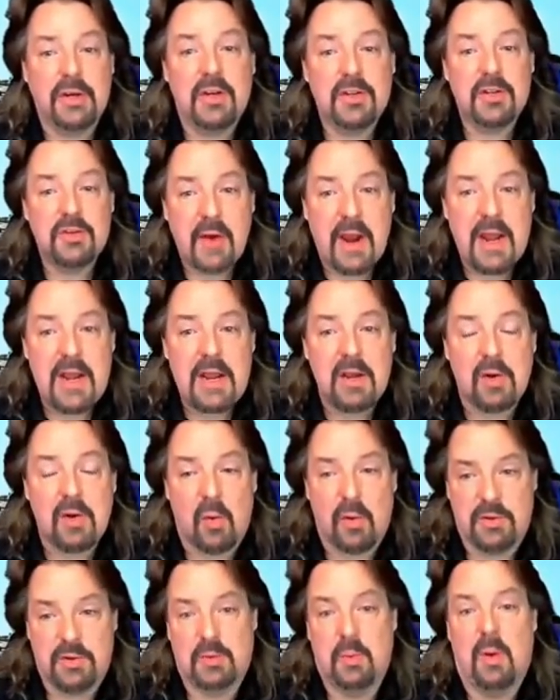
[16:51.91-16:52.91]
a training
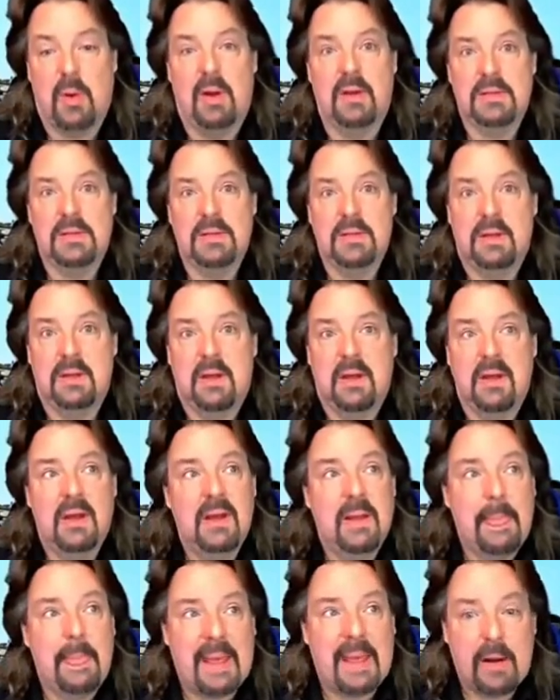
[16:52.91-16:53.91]
course was.
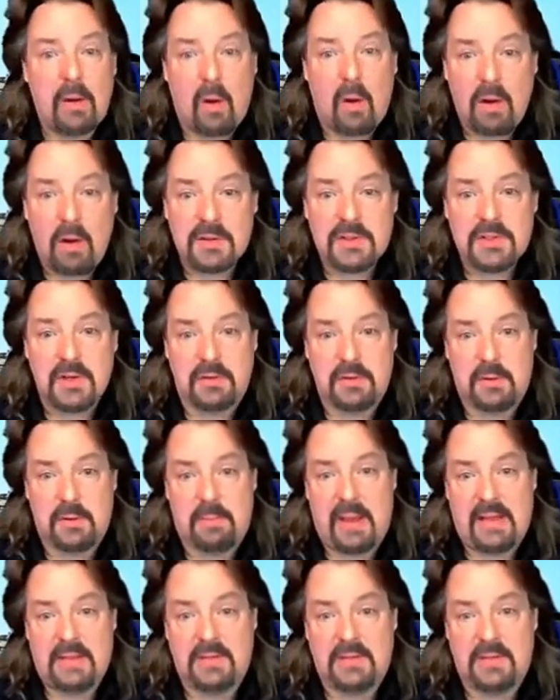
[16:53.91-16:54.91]
It also
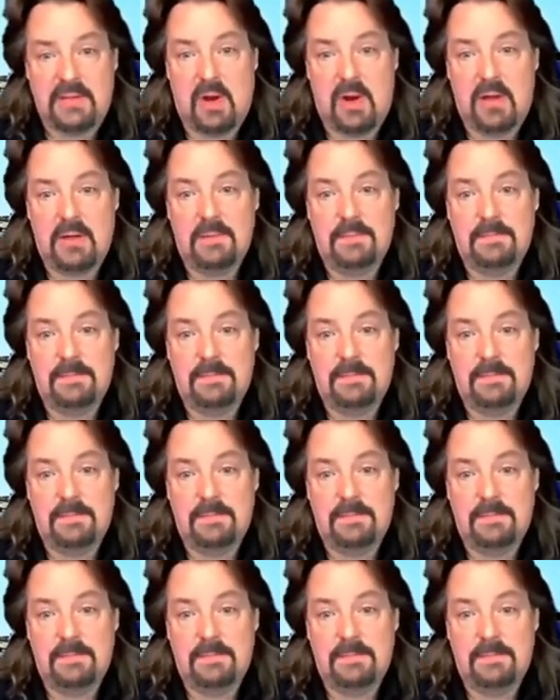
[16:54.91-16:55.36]
depends on